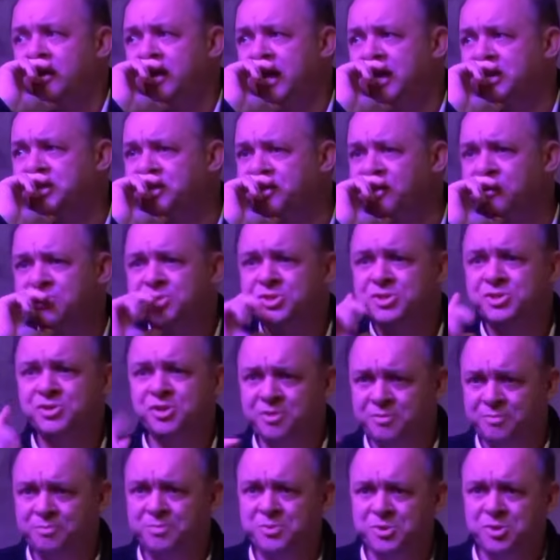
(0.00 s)
Okay, so those
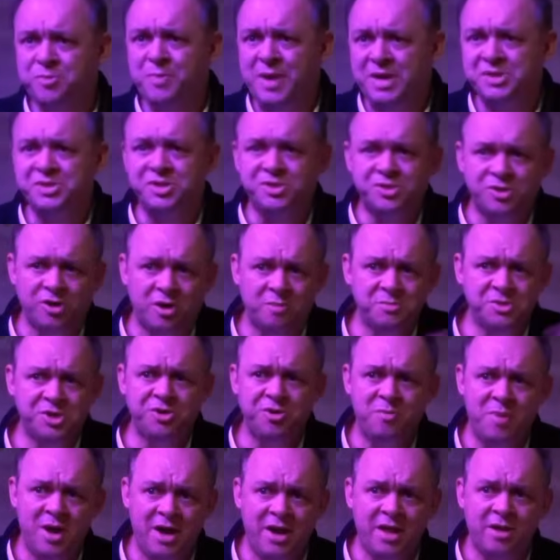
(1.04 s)
are the two basic terms,
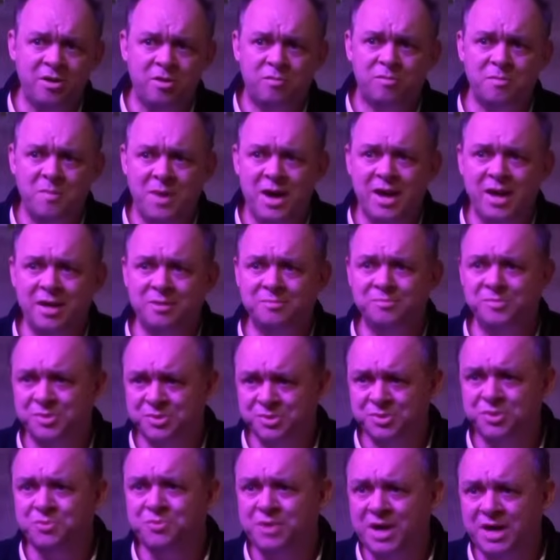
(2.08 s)
undermining, overmining,
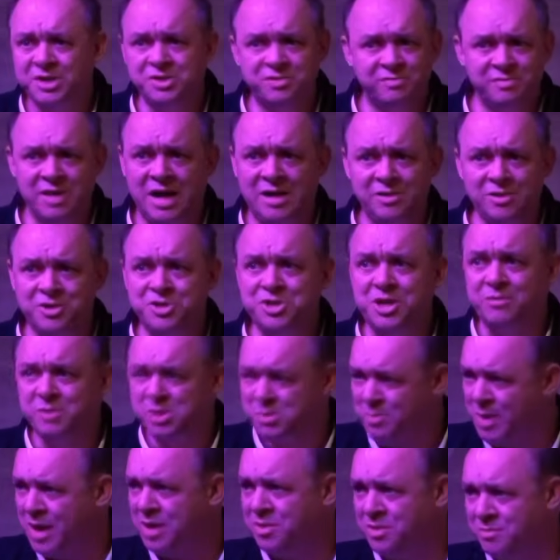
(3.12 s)
two kinds of knowledge. I
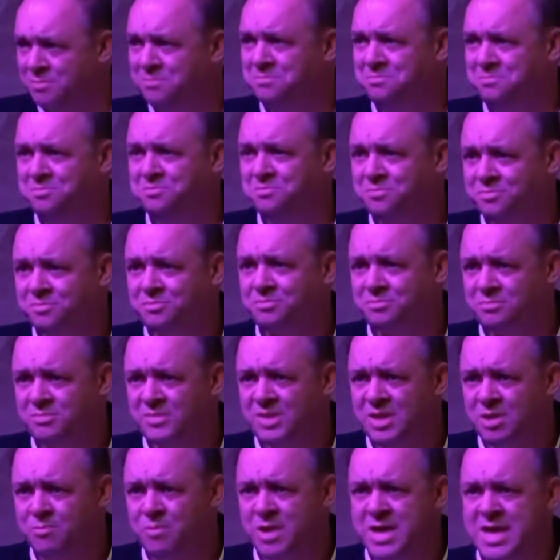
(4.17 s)
respect them.
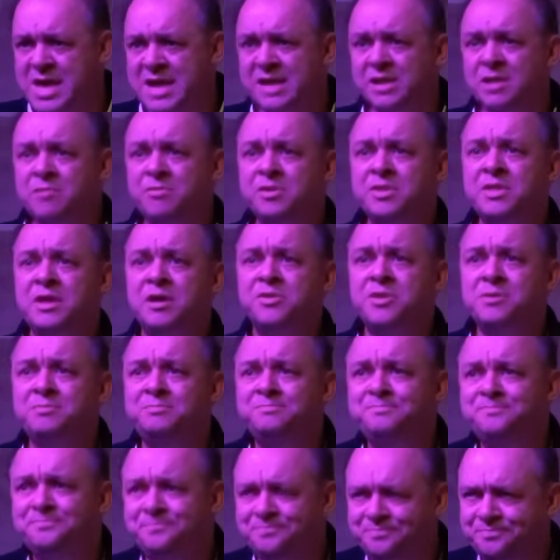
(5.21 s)
We can't live without
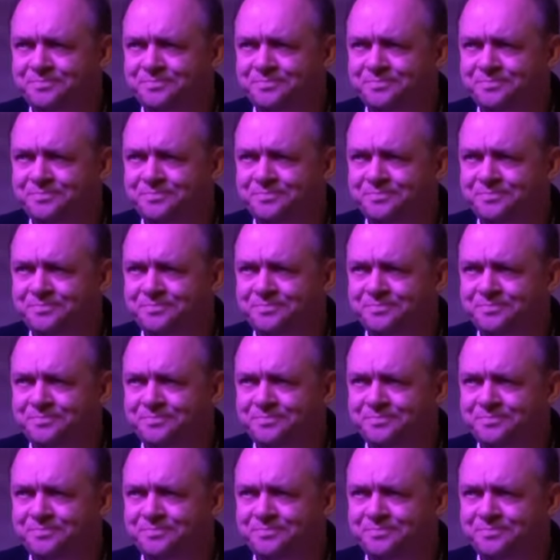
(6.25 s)
them.